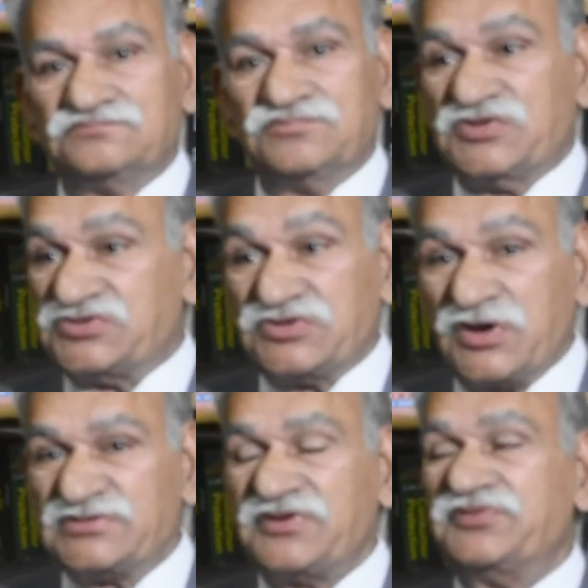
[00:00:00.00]
This is
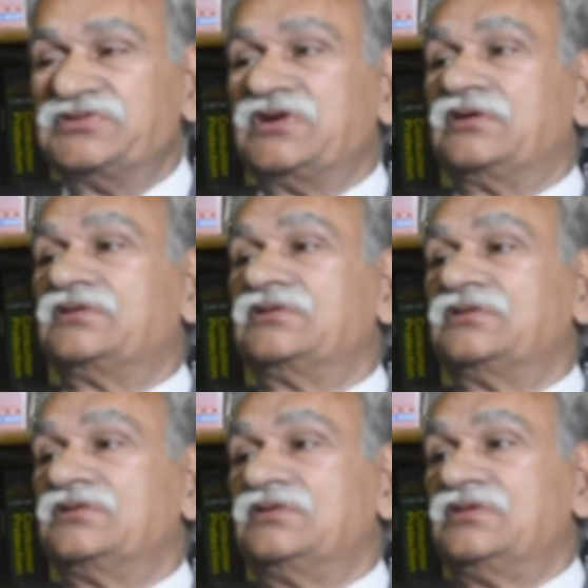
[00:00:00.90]
not sufficient.
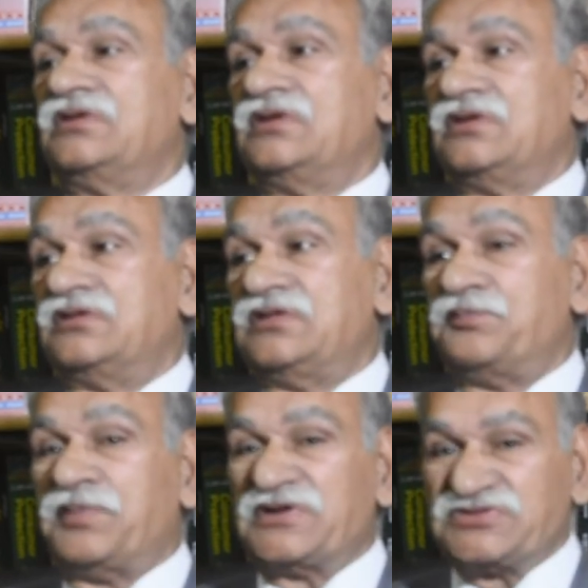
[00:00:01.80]
The
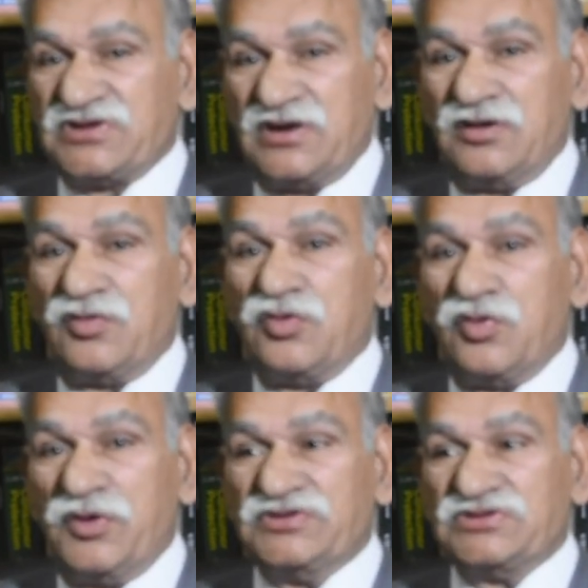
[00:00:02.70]
person
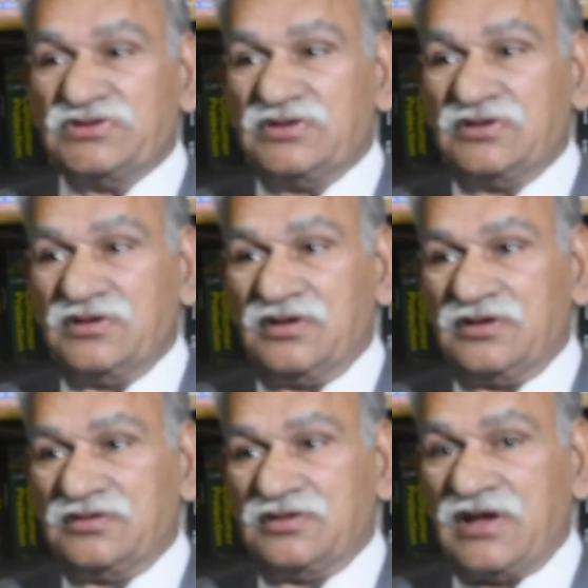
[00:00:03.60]
who is
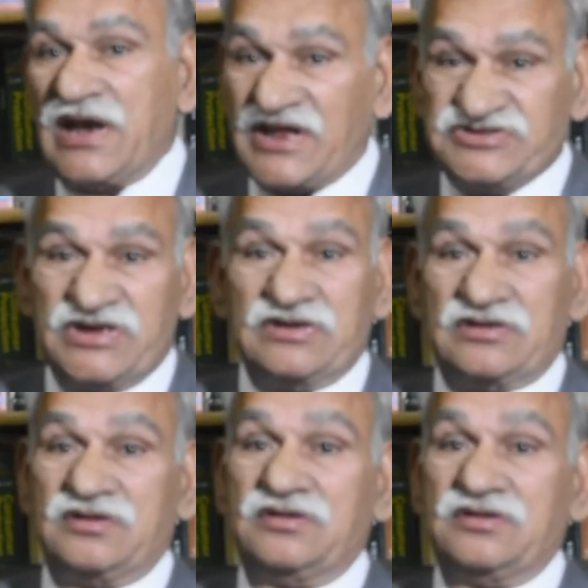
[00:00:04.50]
alleging